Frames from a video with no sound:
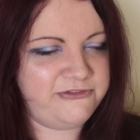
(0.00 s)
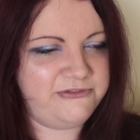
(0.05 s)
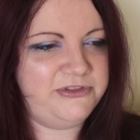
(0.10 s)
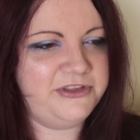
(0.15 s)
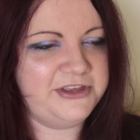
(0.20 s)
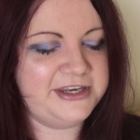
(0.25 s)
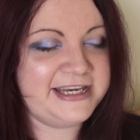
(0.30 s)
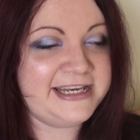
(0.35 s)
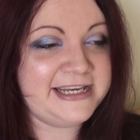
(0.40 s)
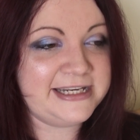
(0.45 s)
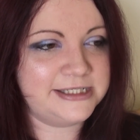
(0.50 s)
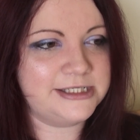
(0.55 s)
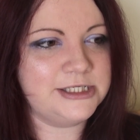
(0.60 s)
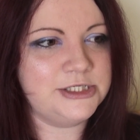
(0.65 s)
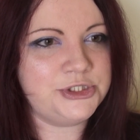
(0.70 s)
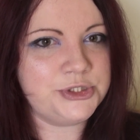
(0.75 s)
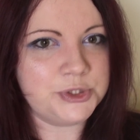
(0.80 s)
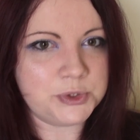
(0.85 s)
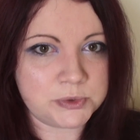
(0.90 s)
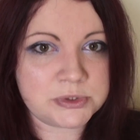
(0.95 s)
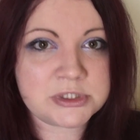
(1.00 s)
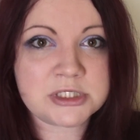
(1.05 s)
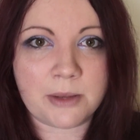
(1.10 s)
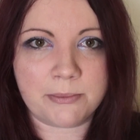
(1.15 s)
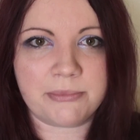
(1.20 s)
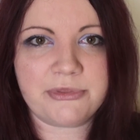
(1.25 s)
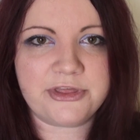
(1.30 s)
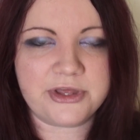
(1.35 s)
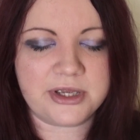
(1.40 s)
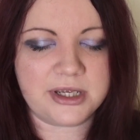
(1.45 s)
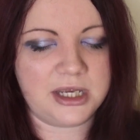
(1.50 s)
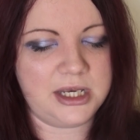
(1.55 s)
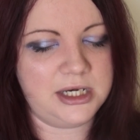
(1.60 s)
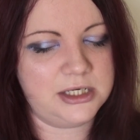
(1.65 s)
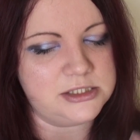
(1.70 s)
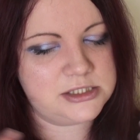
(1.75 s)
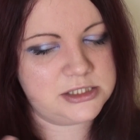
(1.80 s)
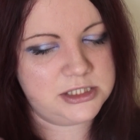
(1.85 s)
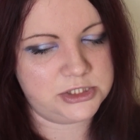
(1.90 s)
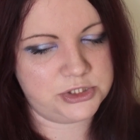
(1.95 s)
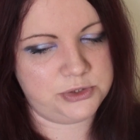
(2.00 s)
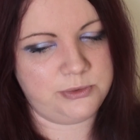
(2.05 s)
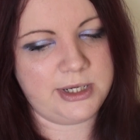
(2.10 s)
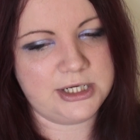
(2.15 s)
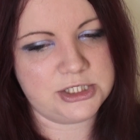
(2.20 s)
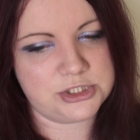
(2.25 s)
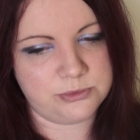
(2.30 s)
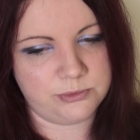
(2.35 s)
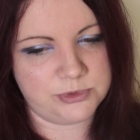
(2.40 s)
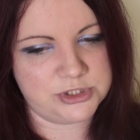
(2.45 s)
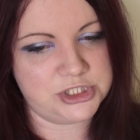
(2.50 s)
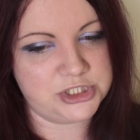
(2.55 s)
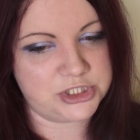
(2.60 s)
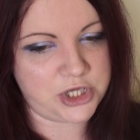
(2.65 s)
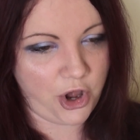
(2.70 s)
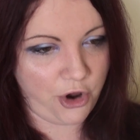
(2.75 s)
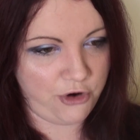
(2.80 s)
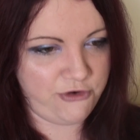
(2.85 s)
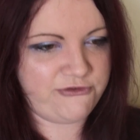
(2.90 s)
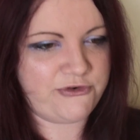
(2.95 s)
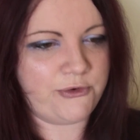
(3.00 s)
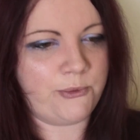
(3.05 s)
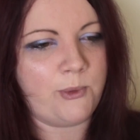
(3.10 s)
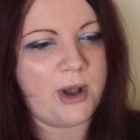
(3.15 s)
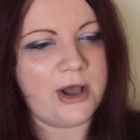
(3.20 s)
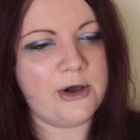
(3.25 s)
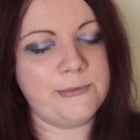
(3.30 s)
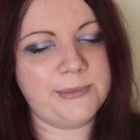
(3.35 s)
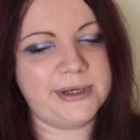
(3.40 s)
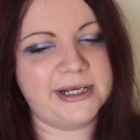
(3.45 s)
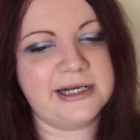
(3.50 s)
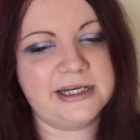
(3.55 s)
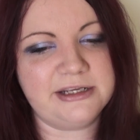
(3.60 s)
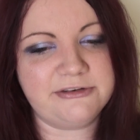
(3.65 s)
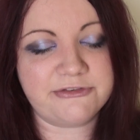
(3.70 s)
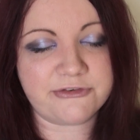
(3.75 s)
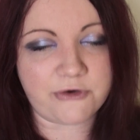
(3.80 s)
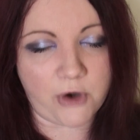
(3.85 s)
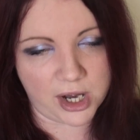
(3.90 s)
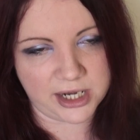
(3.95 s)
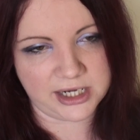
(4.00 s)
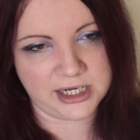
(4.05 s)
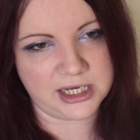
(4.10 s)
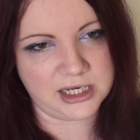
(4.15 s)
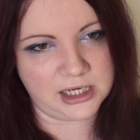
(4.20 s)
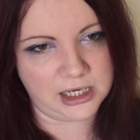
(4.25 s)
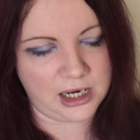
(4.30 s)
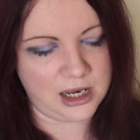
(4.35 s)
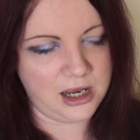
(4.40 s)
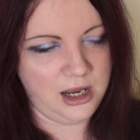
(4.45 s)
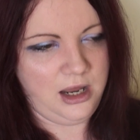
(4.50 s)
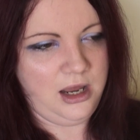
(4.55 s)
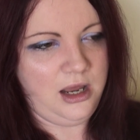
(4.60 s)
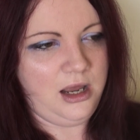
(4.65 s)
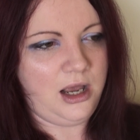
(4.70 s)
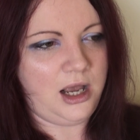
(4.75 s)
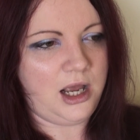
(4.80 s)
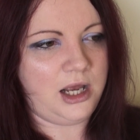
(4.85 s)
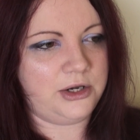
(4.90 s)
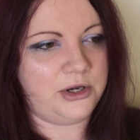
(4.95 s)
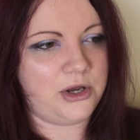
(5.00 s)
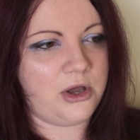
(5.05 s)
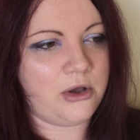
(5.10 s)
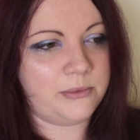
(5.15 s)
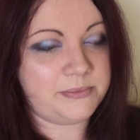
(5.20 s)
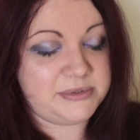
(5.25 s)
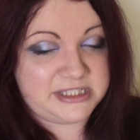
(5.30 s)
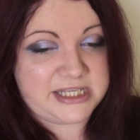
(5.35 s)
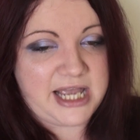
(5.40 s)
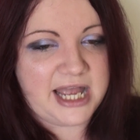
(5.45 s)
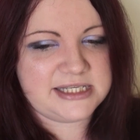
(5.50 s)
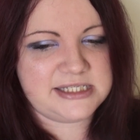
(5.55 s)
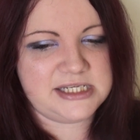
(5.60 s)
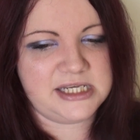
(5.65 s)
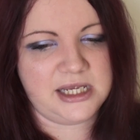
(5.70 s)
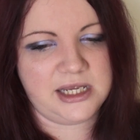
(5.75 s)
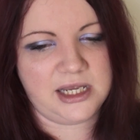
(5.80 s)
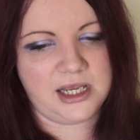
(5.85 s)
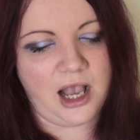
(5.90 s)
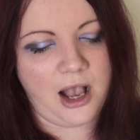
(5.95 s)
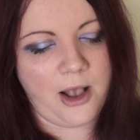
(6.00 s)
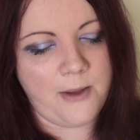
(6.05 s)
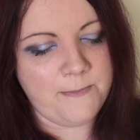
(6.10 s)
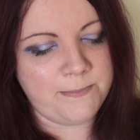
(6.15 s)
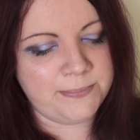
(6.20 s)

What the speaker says: the need to do something in a situation which is overwhelmingly frightening and upsetting,